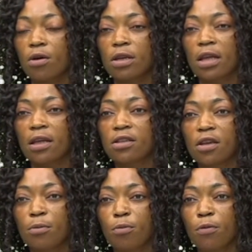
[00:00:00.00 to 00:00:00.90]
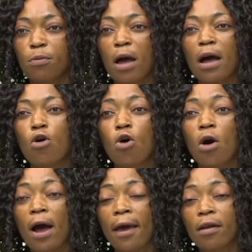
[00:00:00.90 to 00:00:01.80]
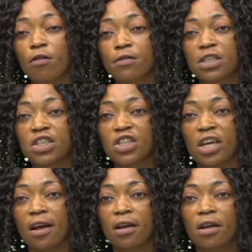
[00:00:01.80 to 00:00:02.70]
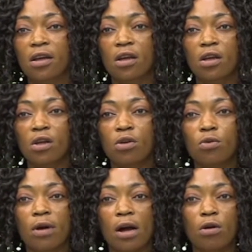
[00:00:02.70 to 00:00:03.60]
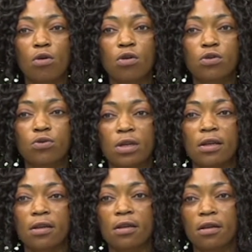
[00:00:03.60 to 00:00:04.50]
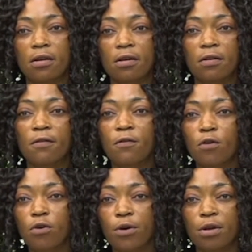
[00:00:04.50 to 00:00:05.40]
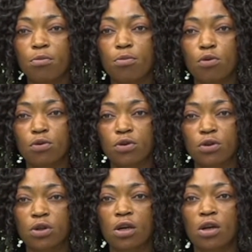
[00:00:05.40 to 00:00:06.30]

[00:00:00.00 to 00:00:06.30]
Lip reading: the or ahead of the teacher, you can go to the following books.